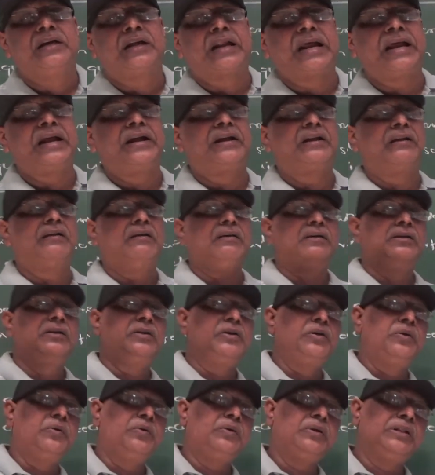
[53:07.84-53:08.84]

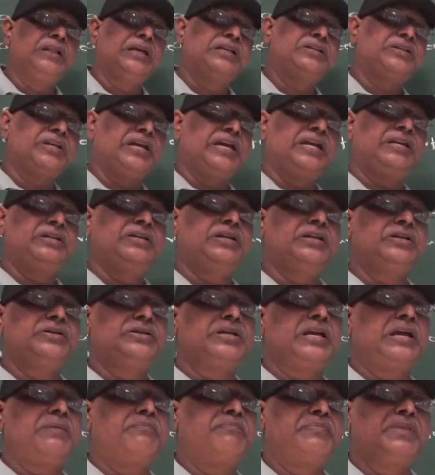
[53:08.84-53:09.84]
Right, due to the change in
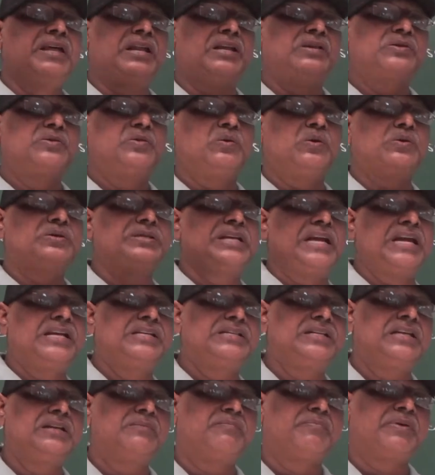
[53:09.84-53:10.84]
shape, there is no
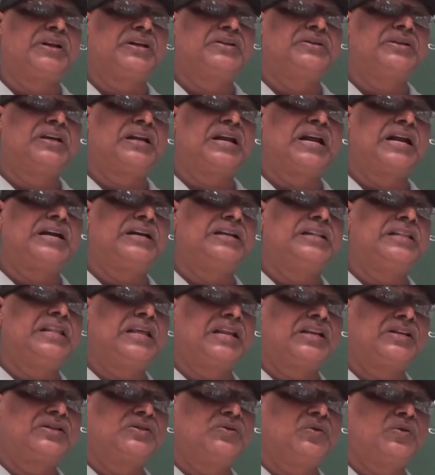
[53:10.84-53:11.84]
change in pressure and
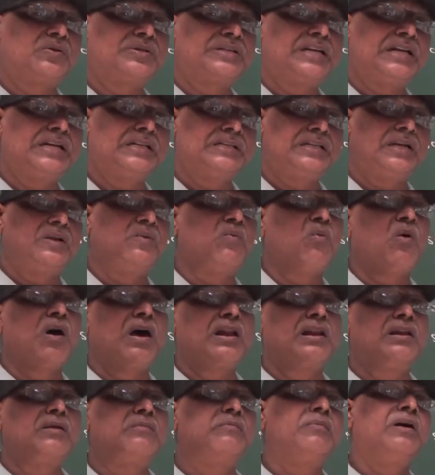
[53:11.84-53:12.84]
there is no change in
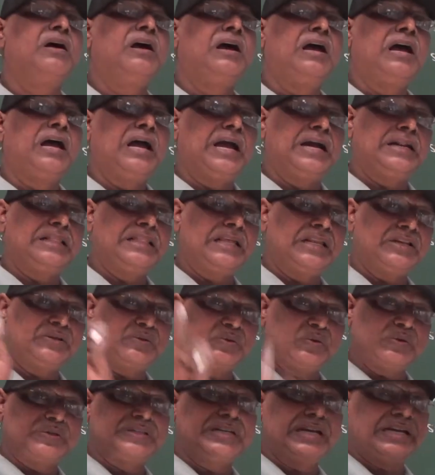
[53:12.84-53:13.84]
volume and there
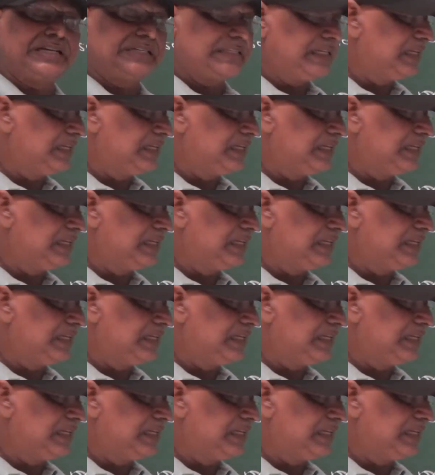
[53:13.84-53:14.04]
is no change